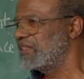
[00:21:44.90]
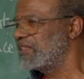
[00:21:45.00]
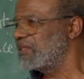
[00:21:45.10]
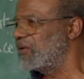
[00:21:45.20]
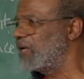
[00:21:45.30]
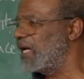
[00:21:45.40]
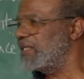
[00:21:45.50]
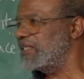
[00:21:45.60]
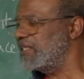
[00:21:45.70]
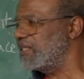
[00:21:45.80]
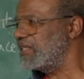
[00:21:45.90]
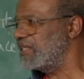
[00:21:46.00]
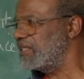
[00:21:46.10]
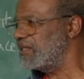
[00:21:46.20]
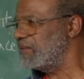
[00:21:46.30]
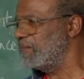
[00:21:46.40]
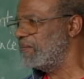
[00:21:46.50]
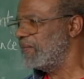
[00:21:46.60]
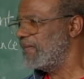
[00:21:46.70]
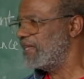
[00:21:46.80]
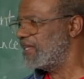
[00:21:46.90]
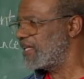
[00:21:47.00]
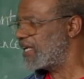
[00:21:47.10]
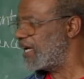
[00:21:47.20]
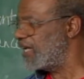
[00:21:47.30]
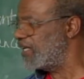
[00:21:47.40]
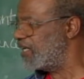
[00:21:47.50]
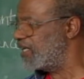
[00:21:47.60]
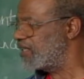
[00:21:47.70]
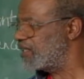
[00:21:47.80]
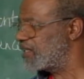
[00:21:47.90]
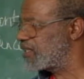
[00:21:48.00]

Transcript: So I think the kind of art that